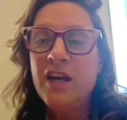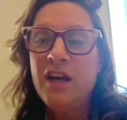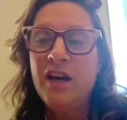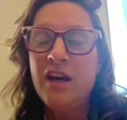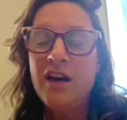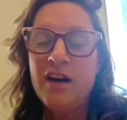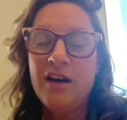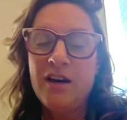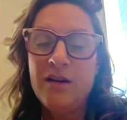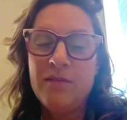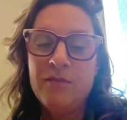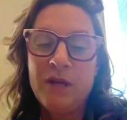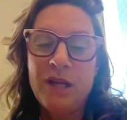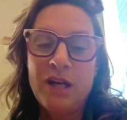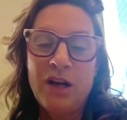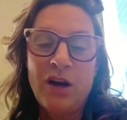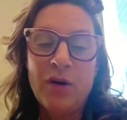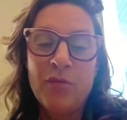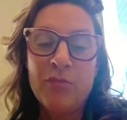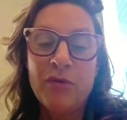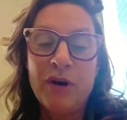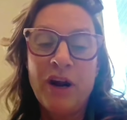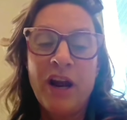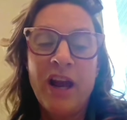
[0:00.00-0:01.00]
and
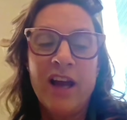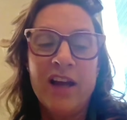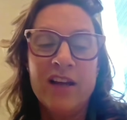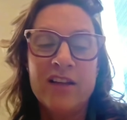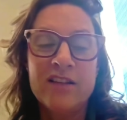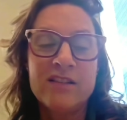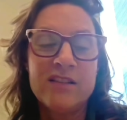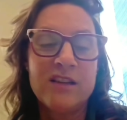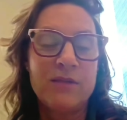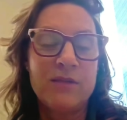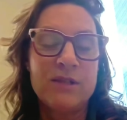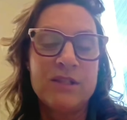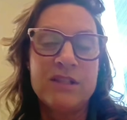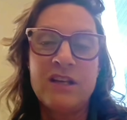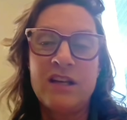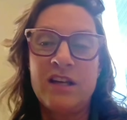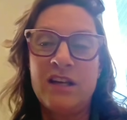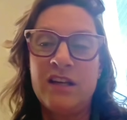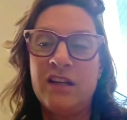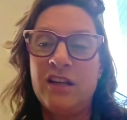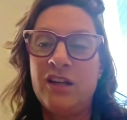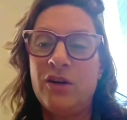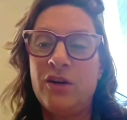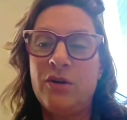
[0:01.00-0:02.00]
our brands, I would
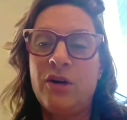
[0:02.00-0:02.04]
say,